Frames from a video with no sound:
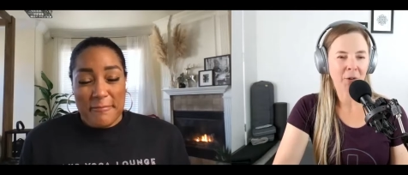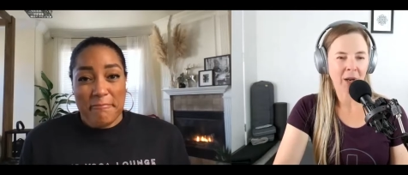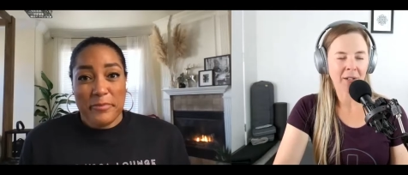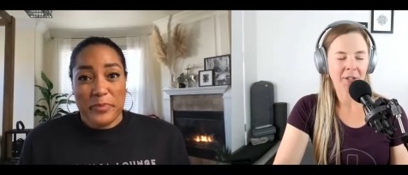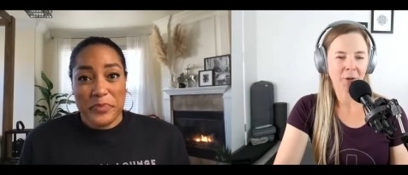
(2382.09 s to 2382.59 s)
Speaker 1: to
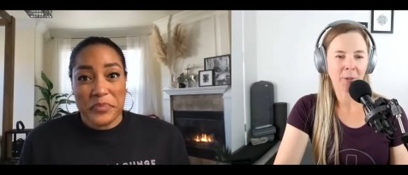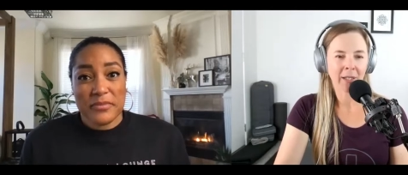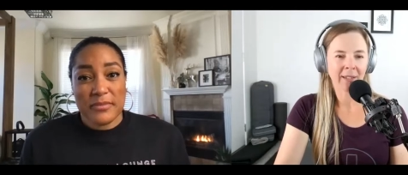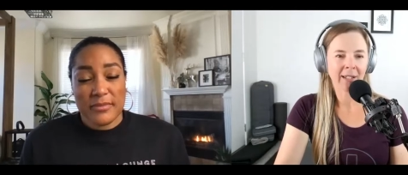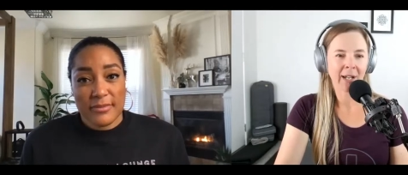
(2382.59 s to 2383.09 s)
ask you about the
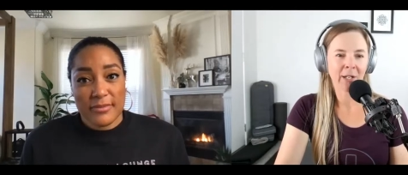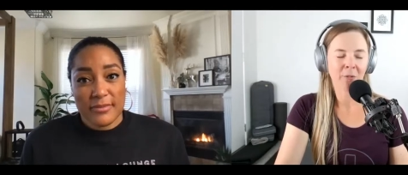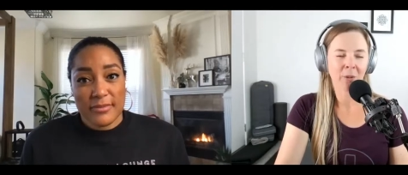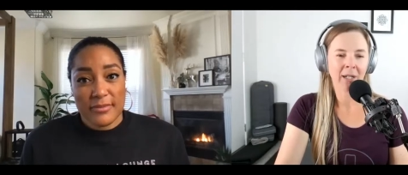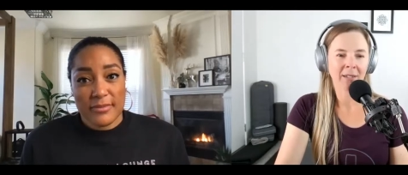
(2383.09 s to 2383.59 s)
kind of
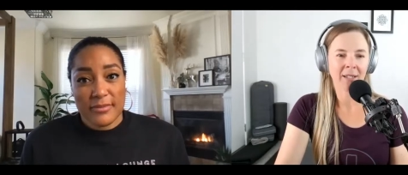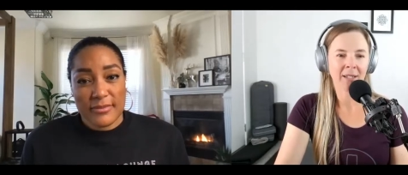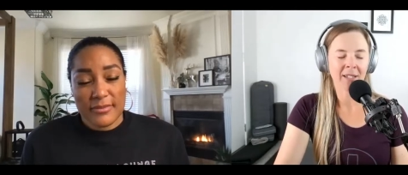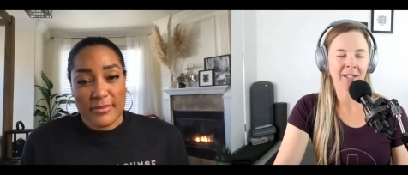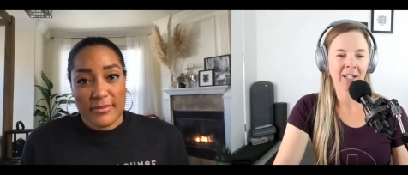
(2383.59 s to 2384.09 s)

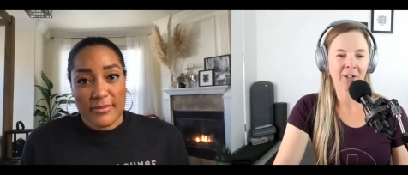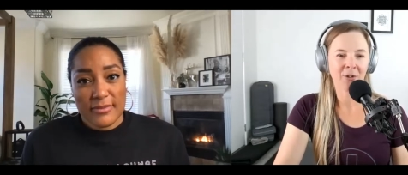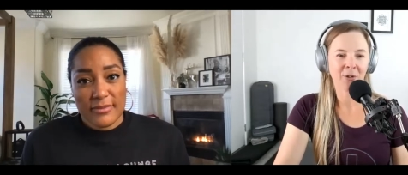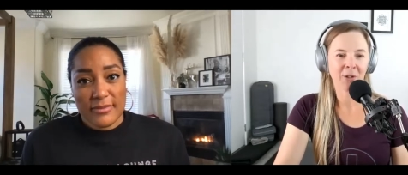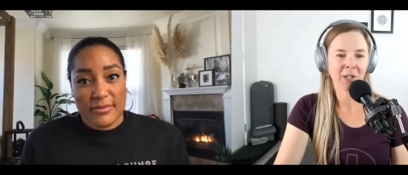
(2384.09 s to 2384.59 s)
practices that you do
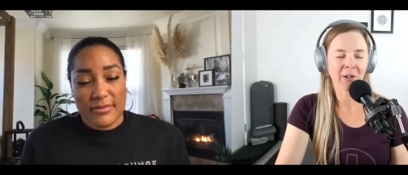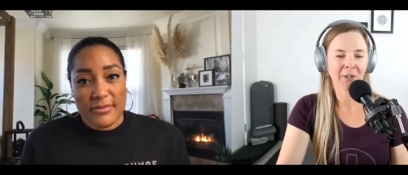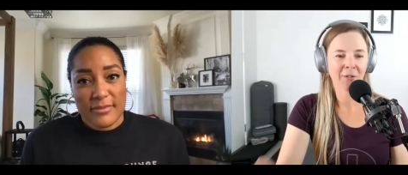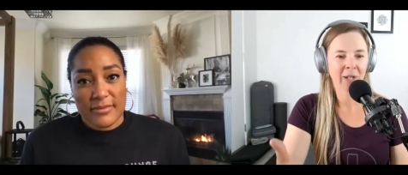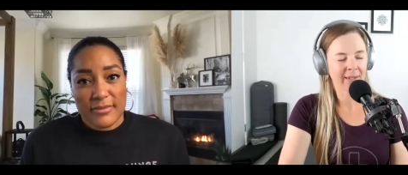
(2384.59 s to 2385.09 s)
to
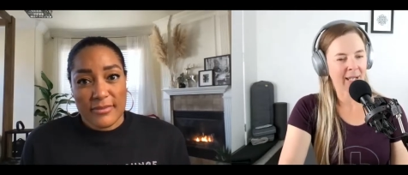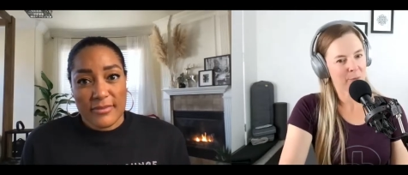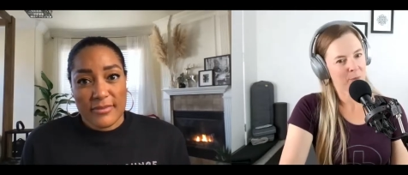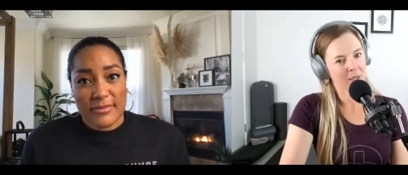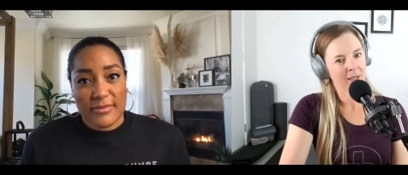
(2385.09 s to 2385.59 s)
cultivate that, but
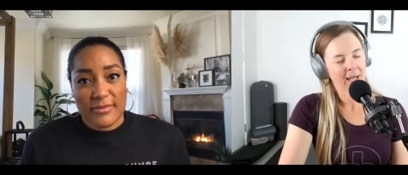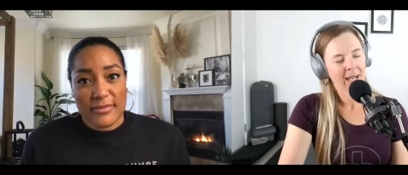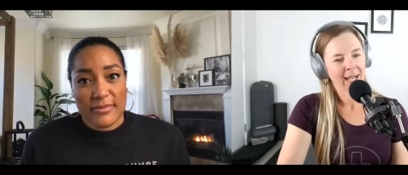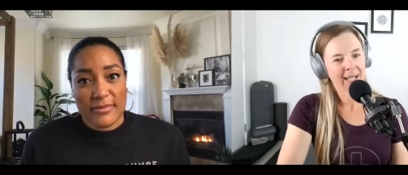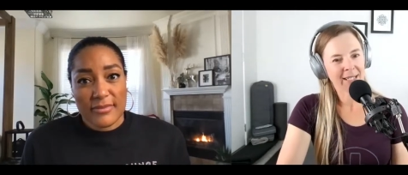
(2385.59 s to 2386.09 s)
it,
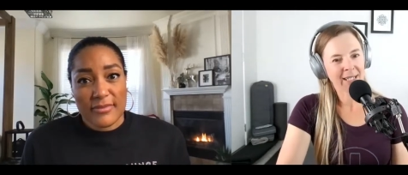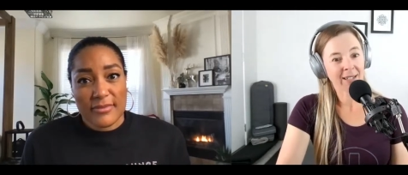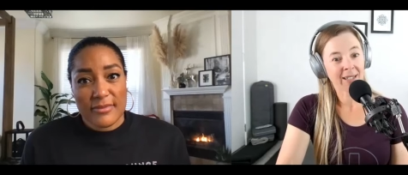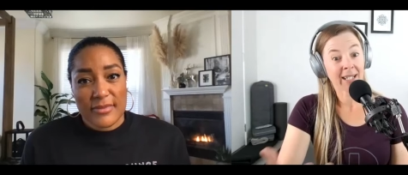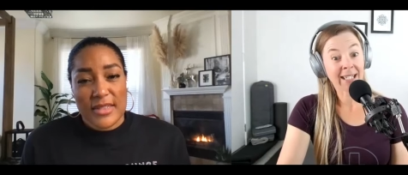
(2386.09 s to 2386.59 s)
it sounds
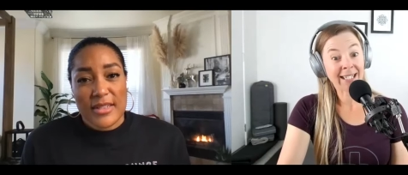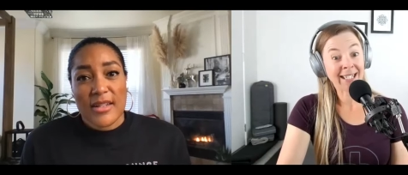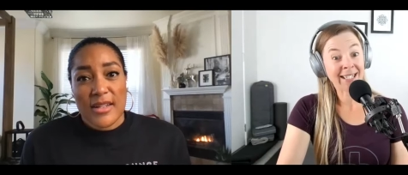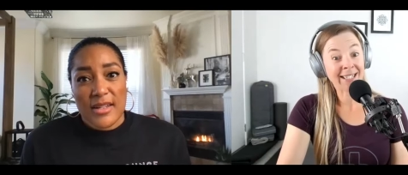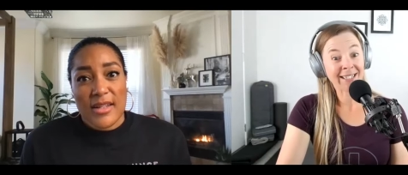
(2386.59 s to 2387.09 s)
like
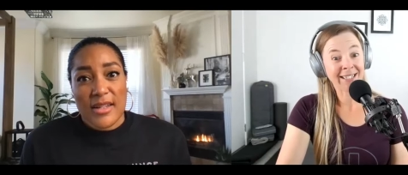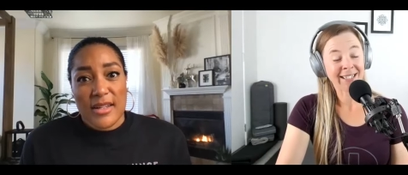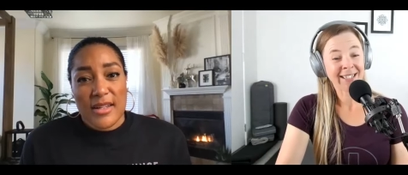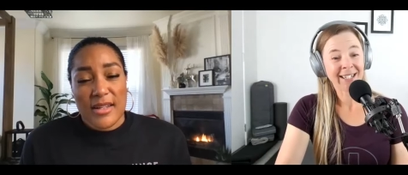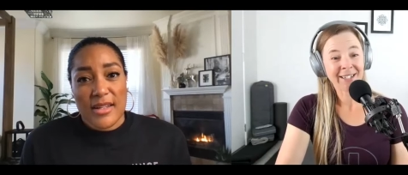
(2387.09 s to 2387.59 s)
yin,
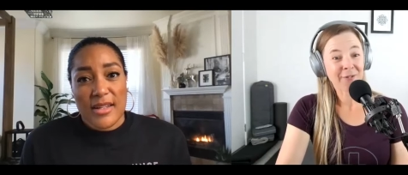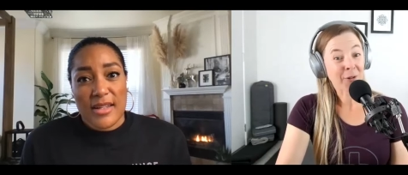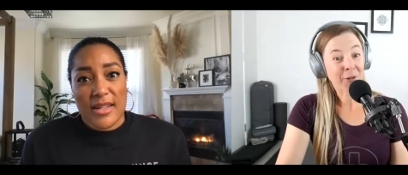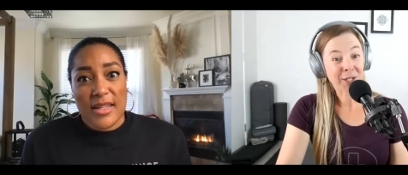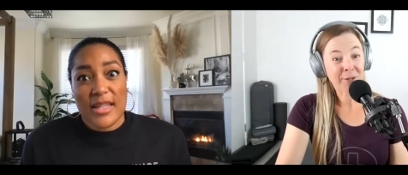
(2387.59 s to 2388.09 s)
you've
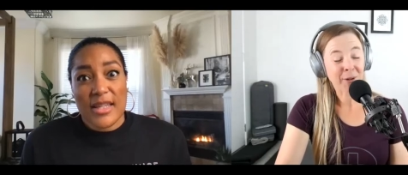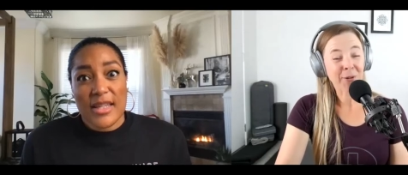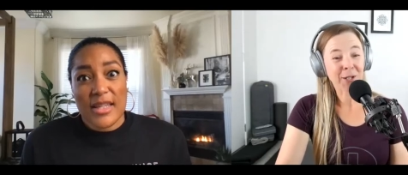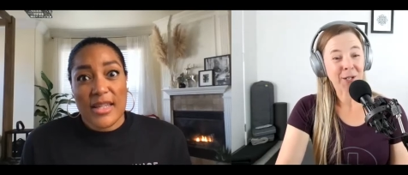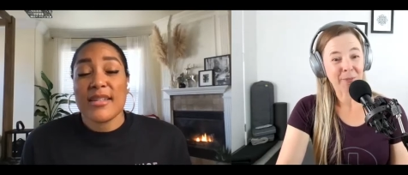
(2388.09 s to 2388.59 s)
already
Speaker 2: spoken
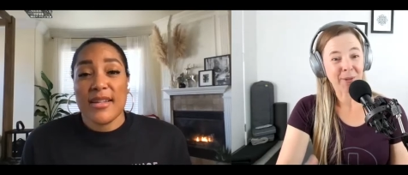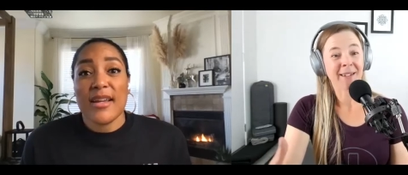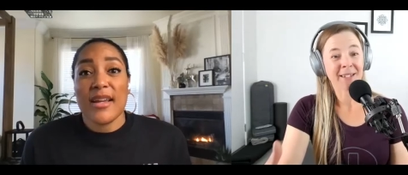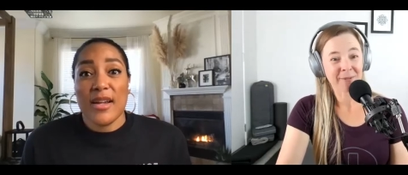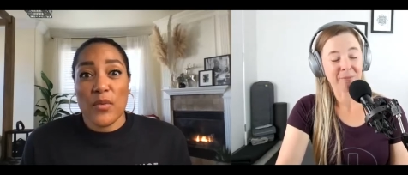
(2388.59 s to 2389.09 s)
yes. about
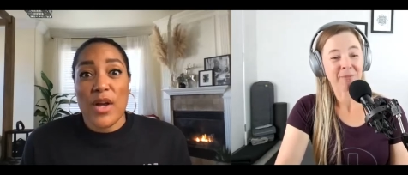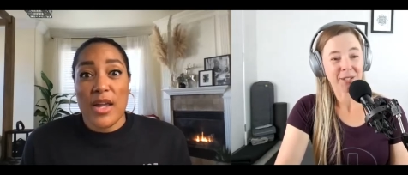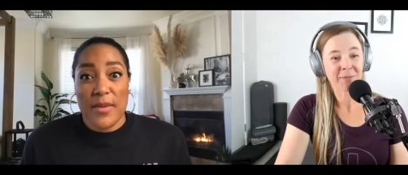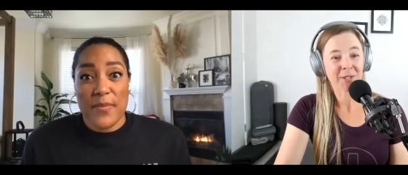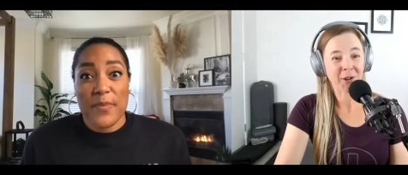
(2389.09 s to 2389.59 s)
some, right.
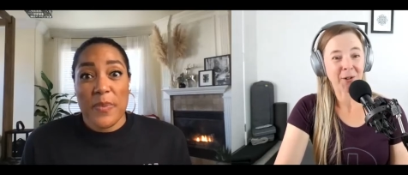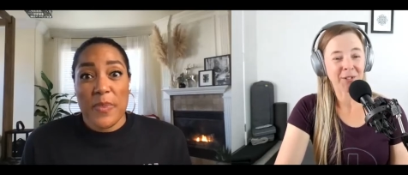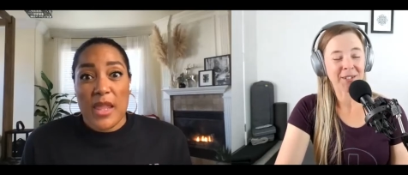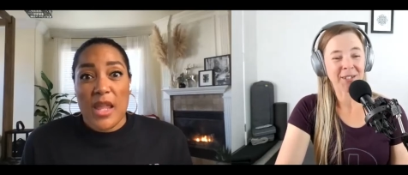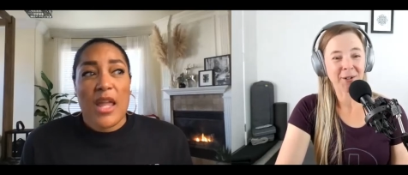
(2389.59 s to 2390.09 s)
some softness
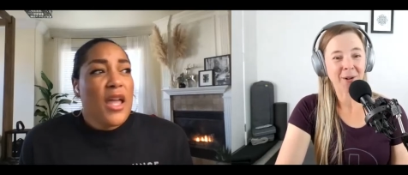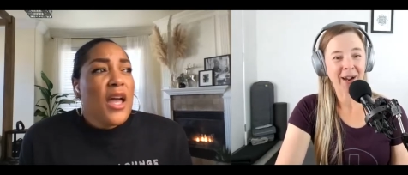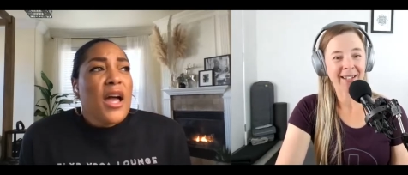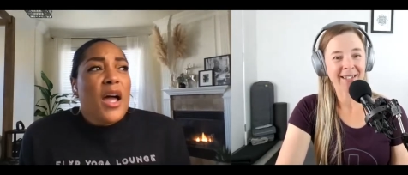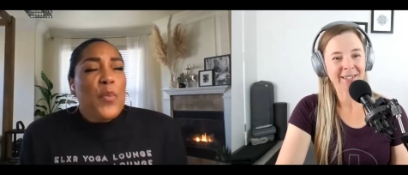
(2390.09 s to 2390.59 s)
and
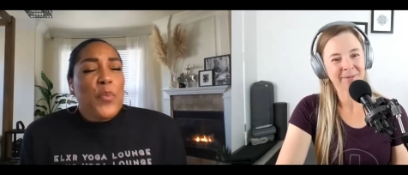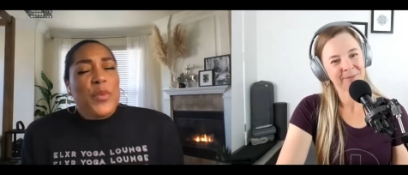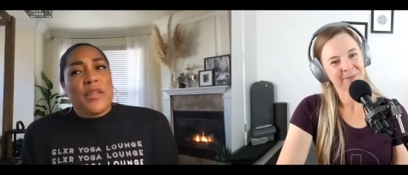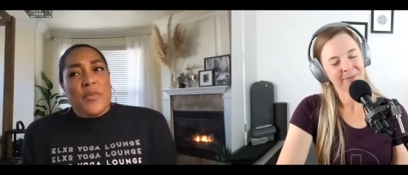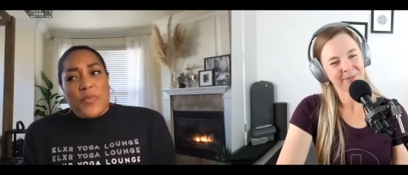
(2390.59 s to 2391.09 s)
quiet.
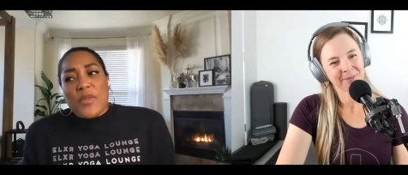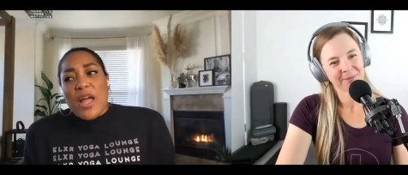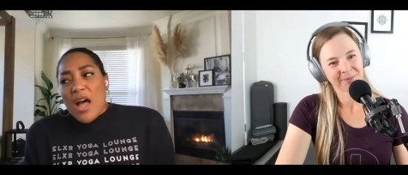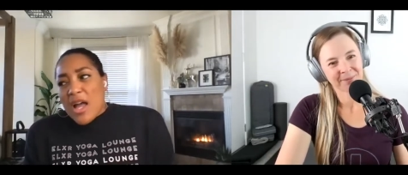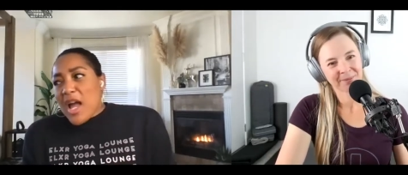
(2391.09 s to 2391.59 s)

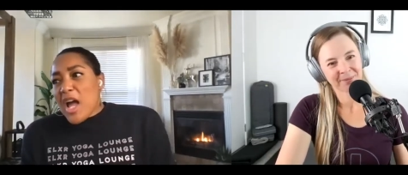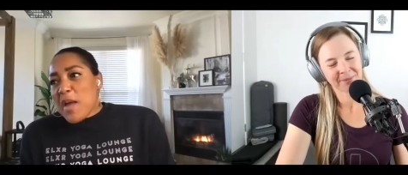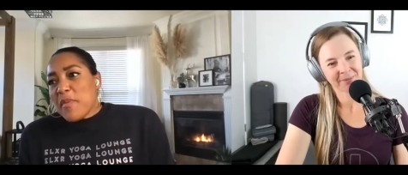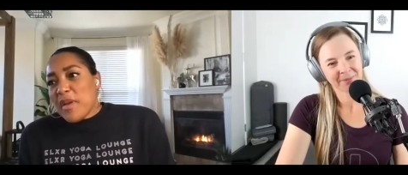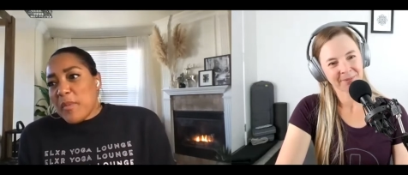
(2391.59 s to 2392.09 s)
I,
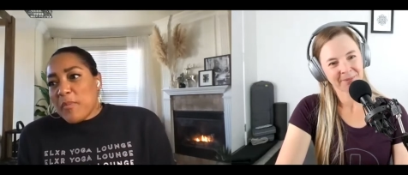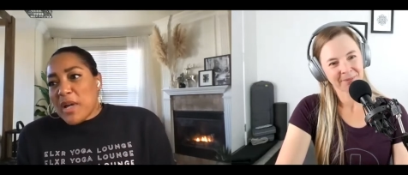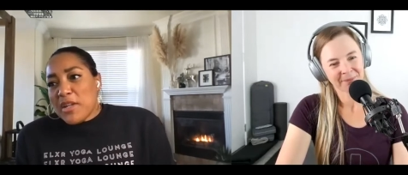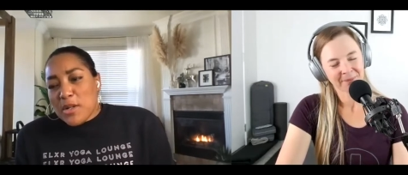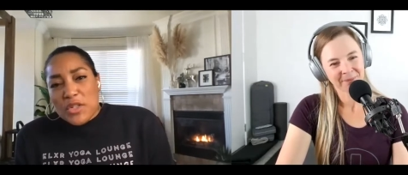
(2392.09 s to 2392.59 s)
I'm a, my
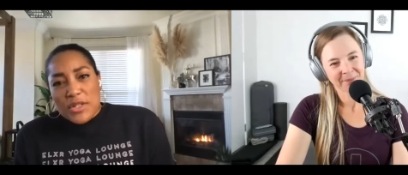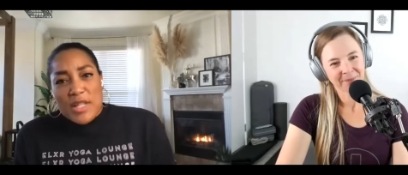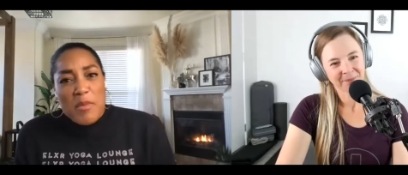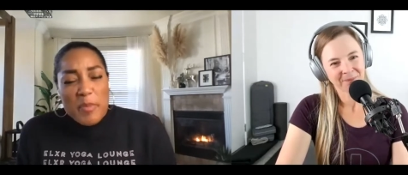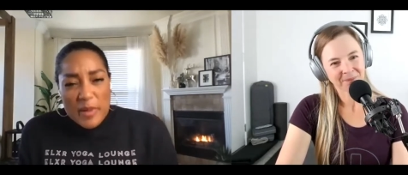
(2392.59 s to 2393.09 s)
dosha,
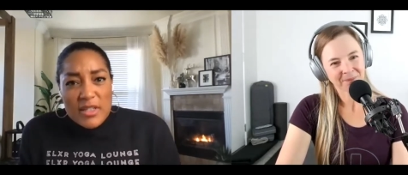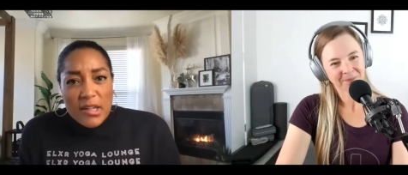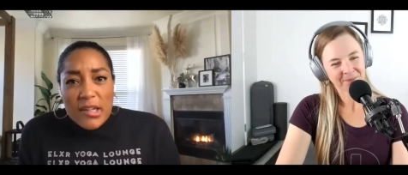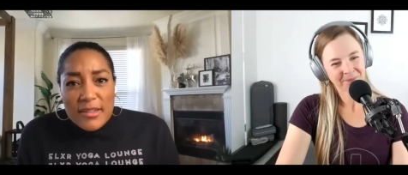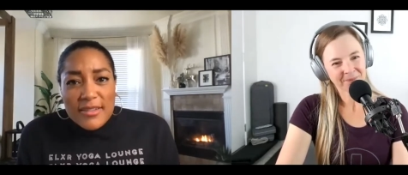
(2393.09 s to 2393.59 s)
I'm a pitta,